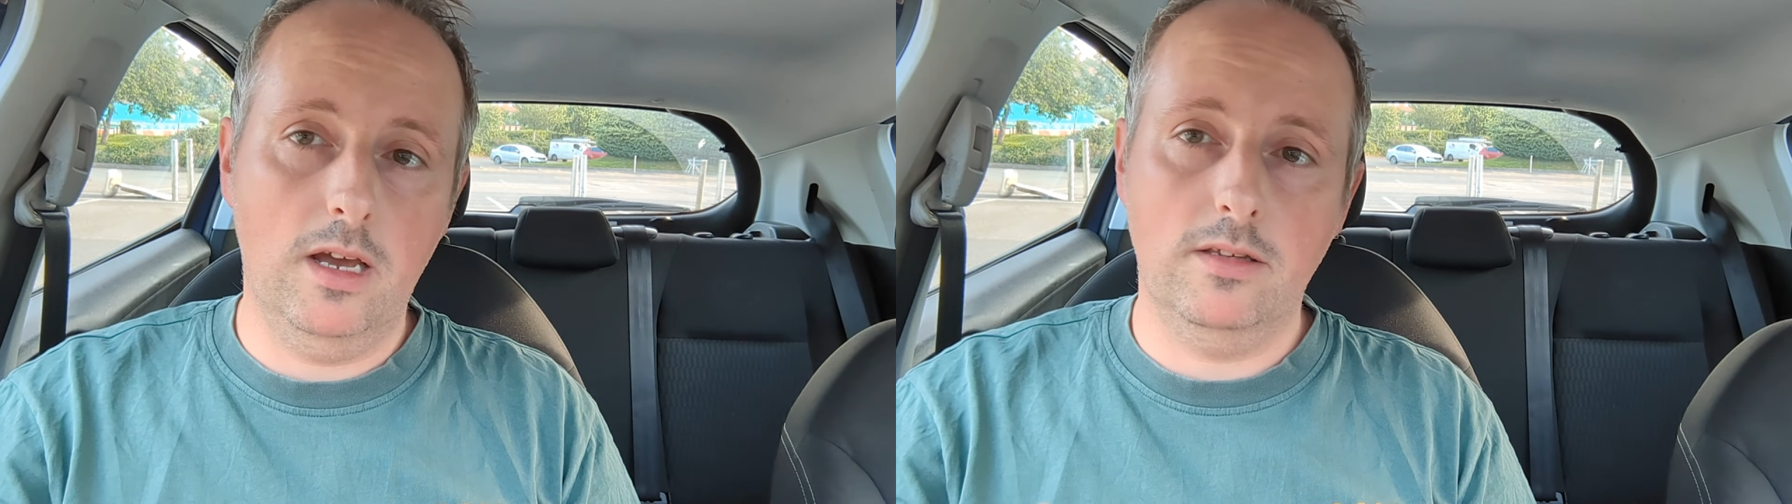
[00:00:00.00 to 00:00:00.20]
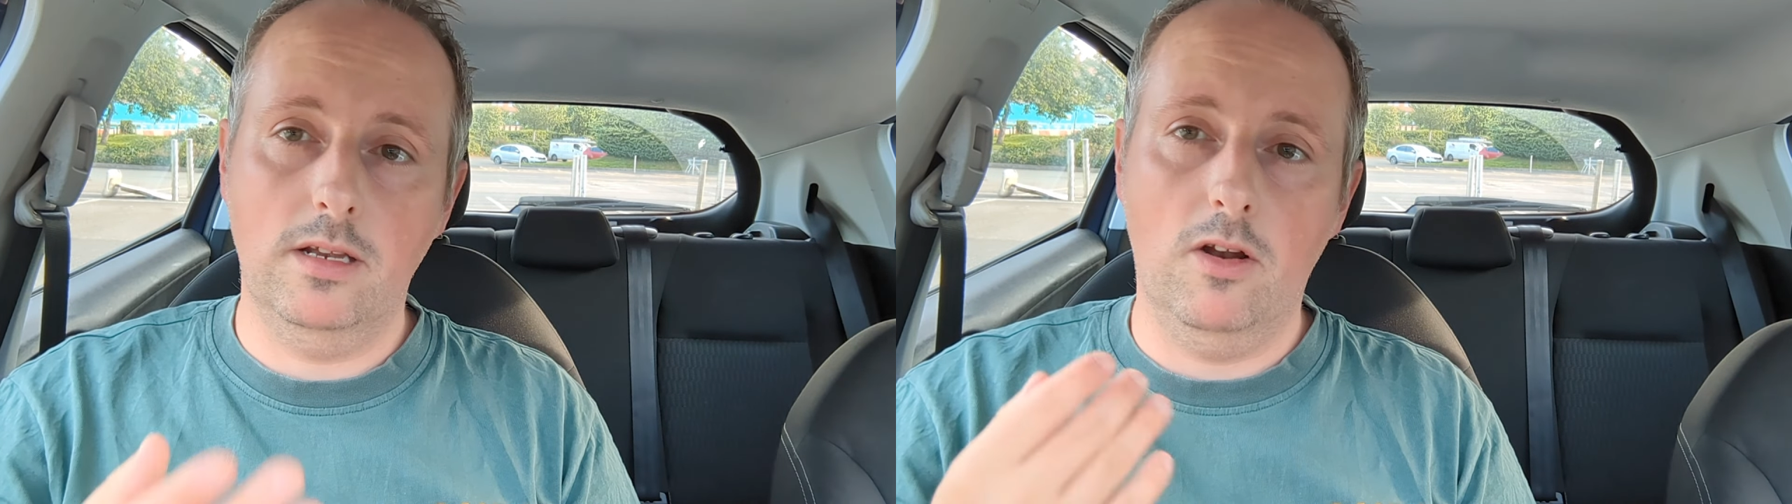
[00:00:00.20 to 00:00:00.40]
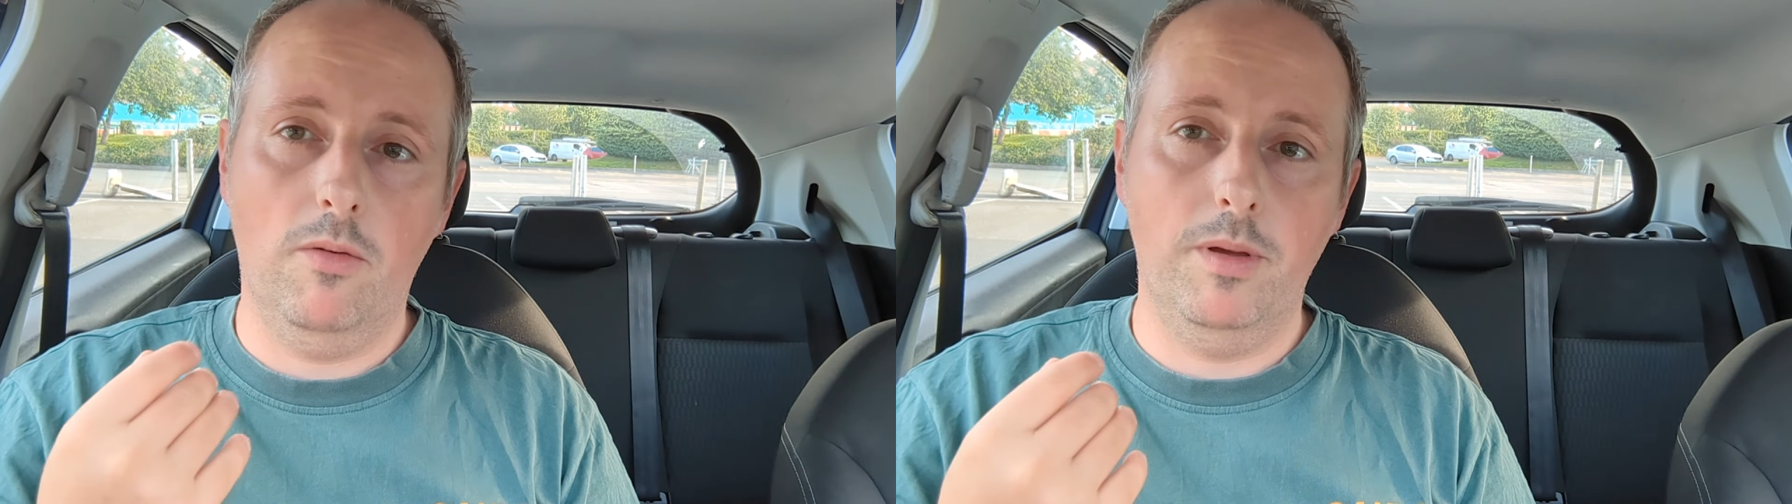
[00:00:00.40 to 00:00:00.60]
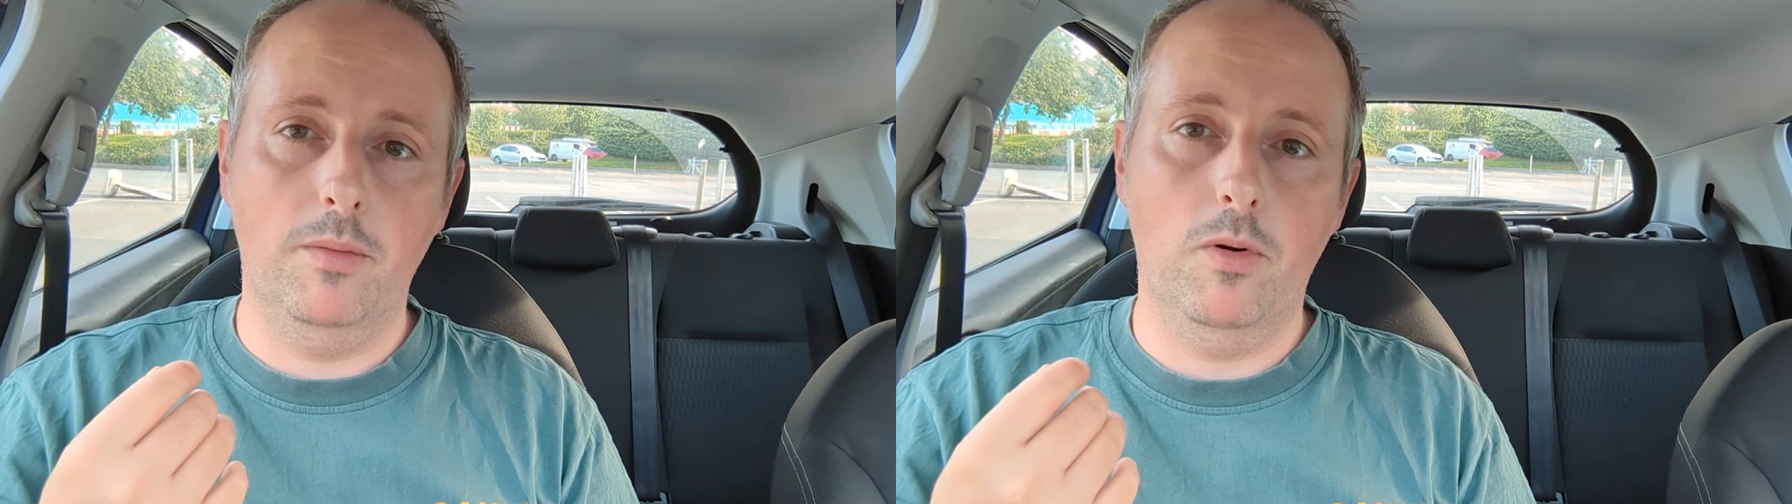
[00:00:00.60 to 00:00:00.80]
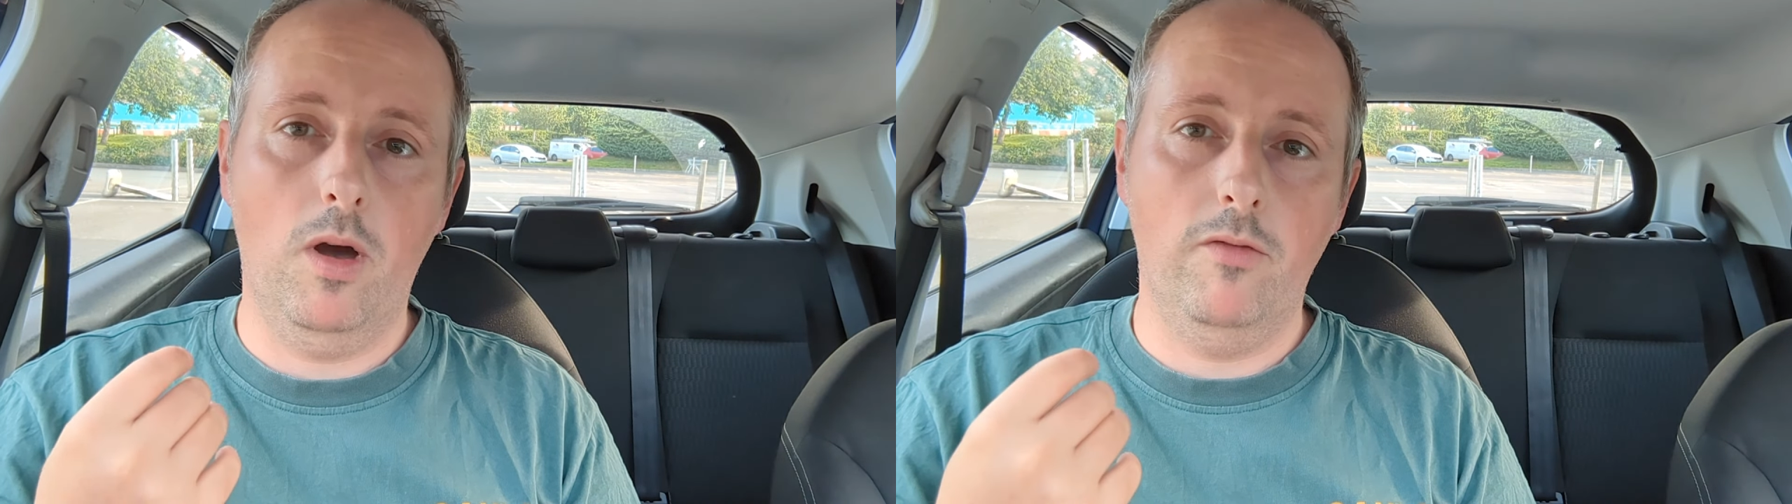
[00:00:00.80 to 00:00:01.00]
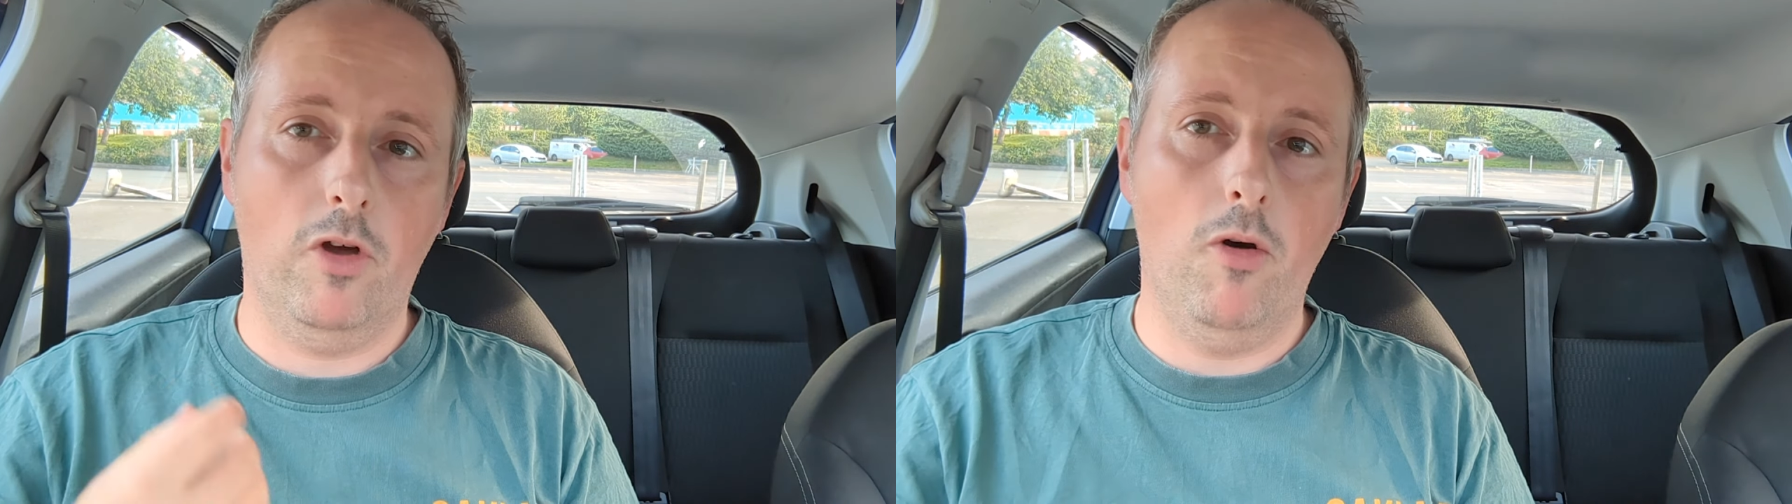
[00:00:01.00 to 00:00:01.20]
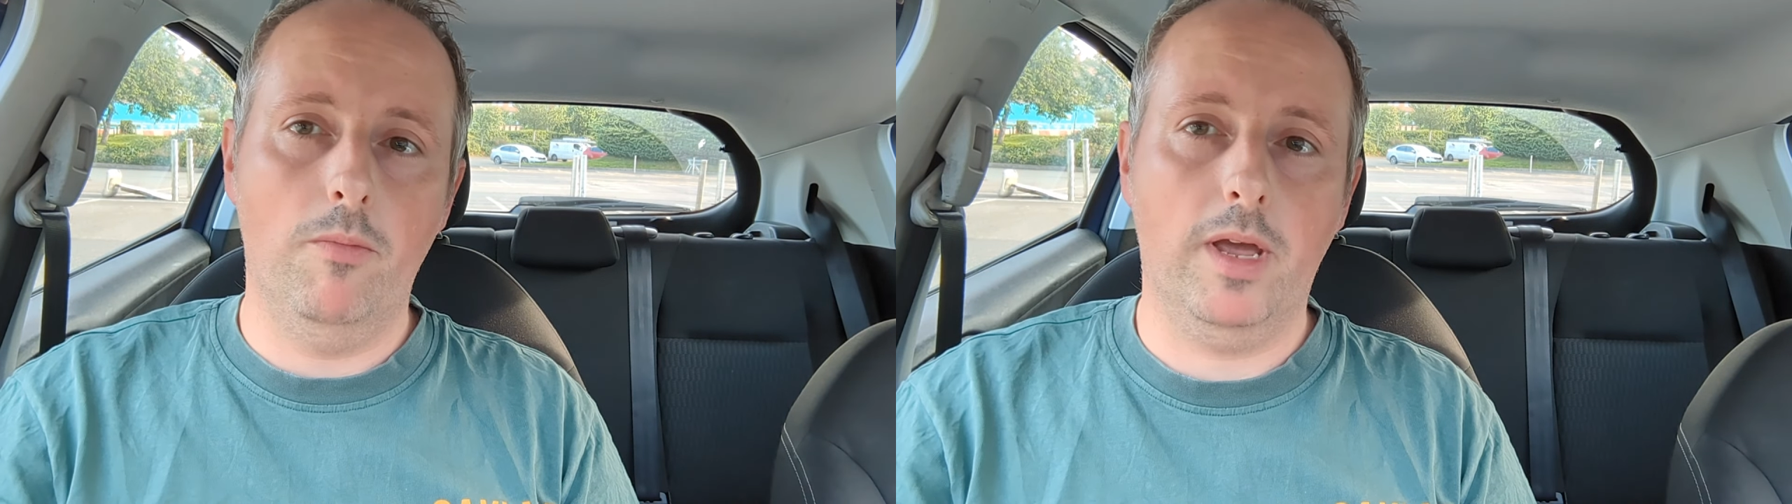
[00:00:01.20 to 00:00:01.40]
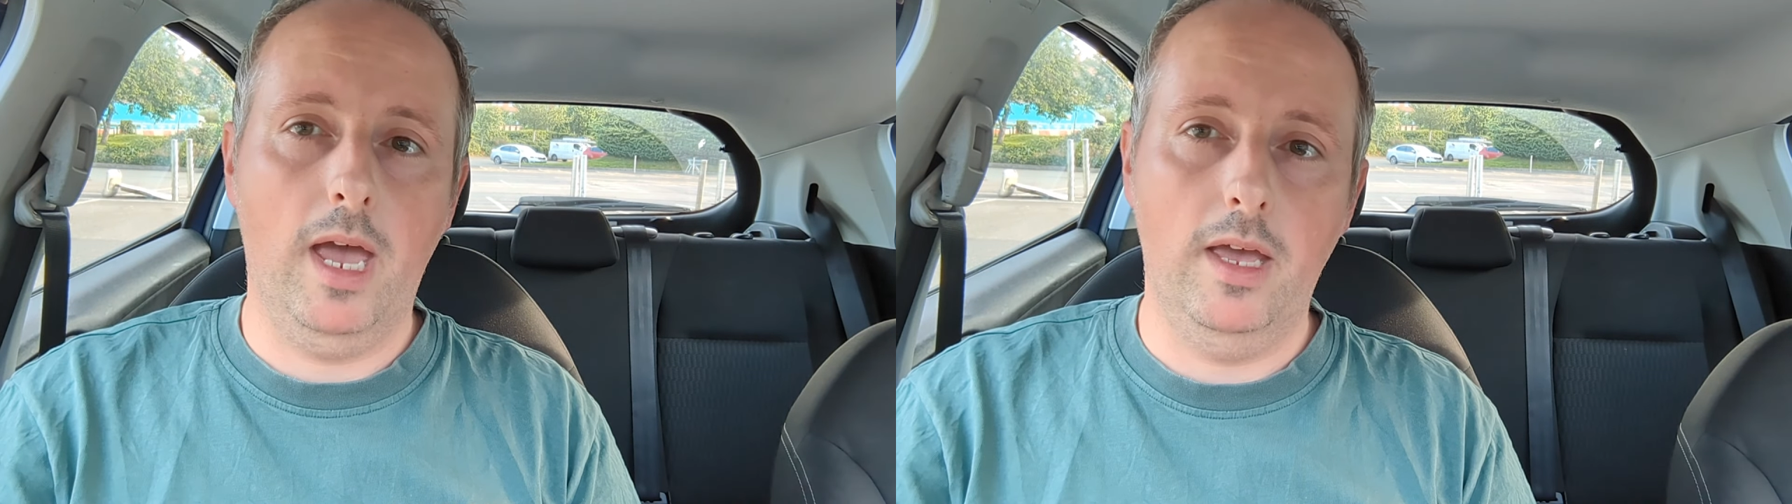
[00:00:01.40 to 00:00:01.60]
I see a lot of people
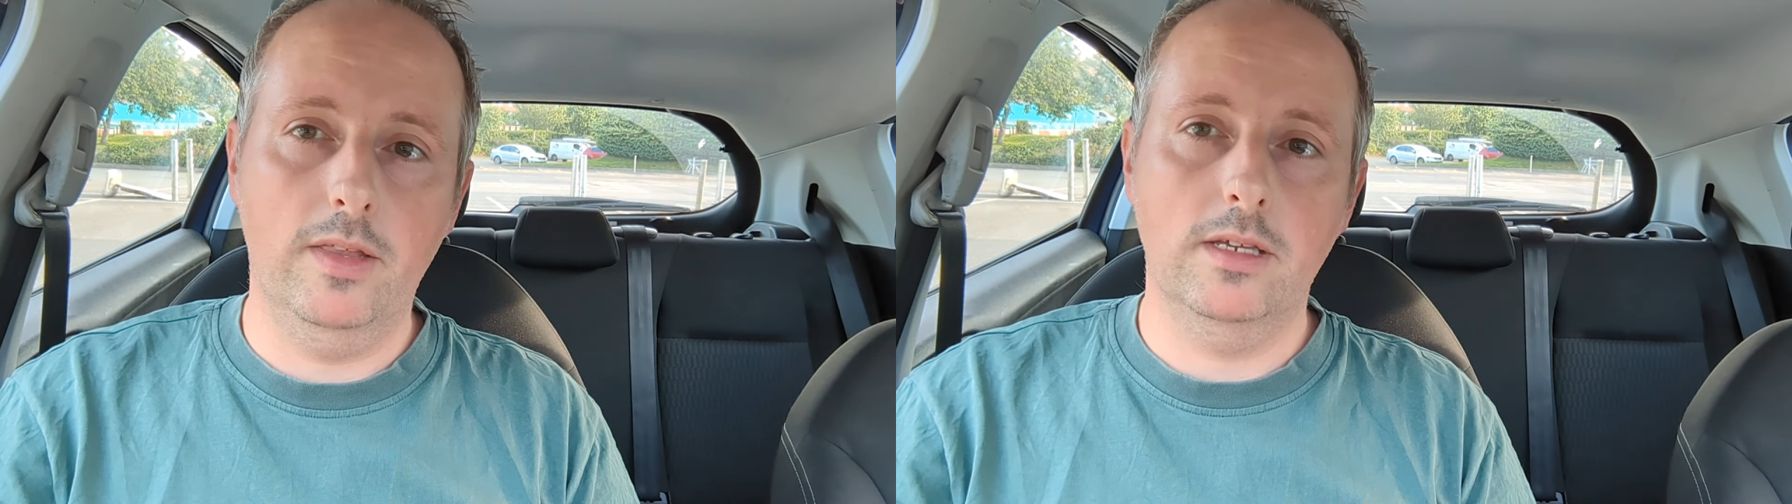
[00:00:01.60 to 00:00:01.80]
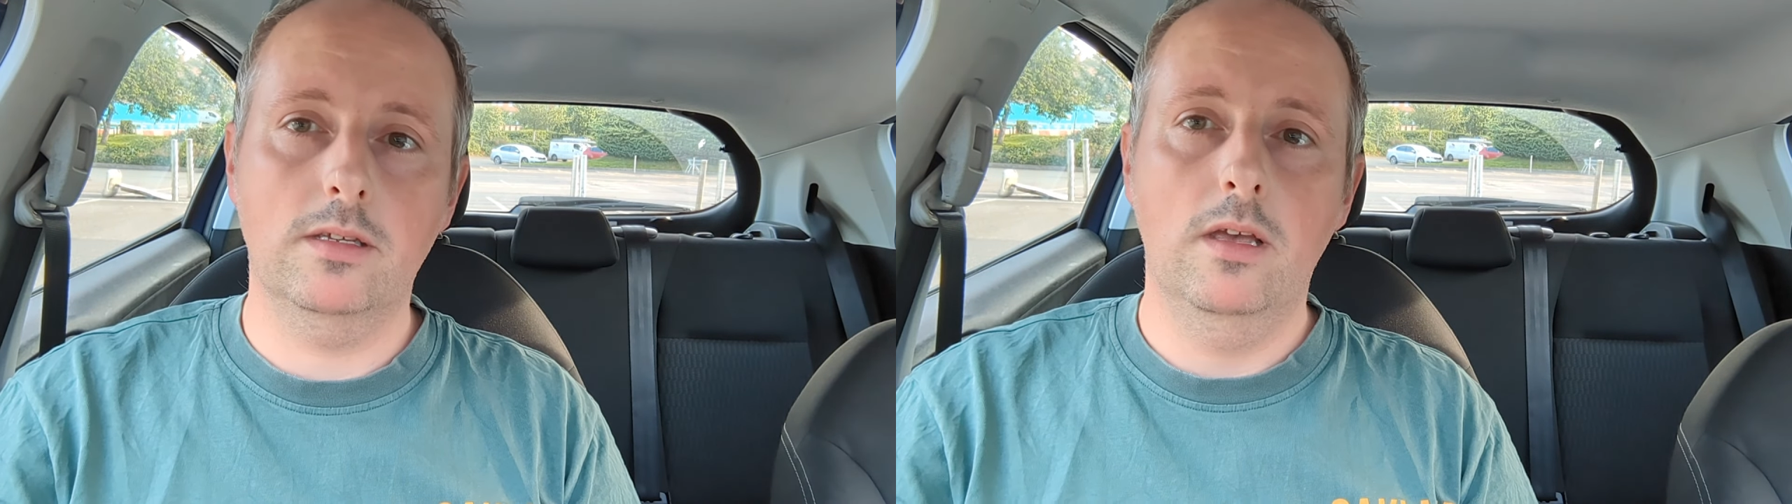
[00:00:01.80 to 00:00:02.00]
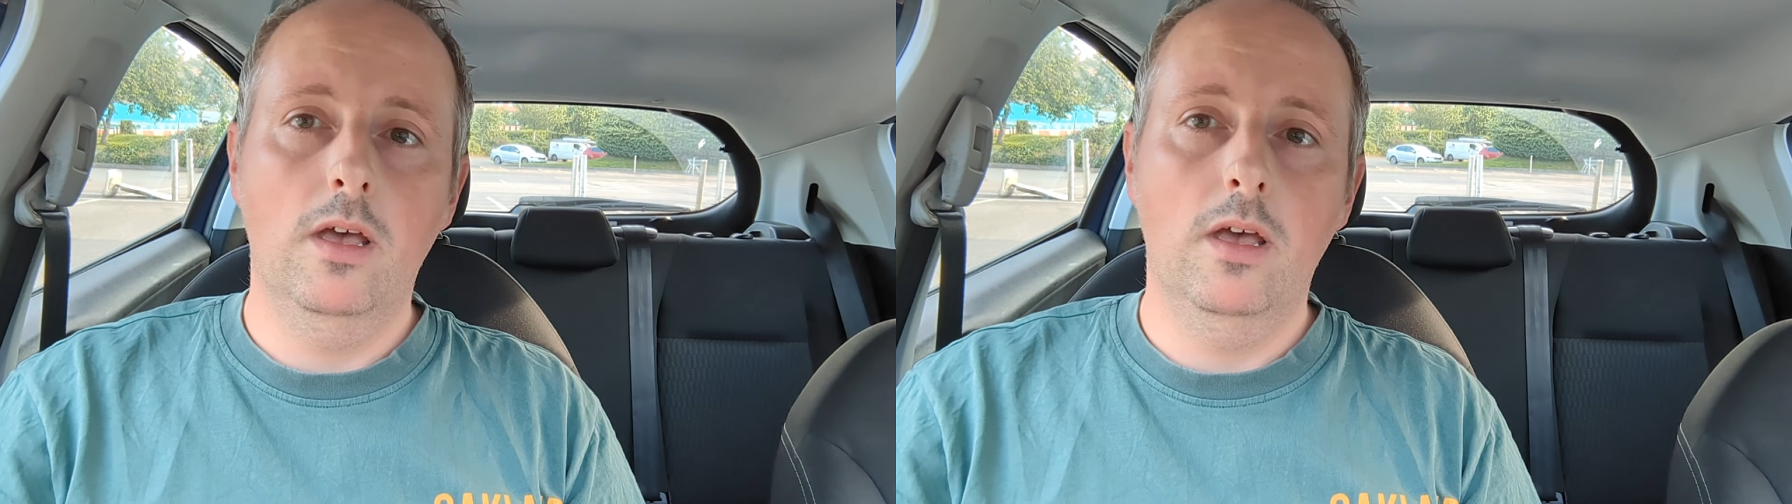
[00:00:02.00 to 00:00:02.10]
overcomplicating this.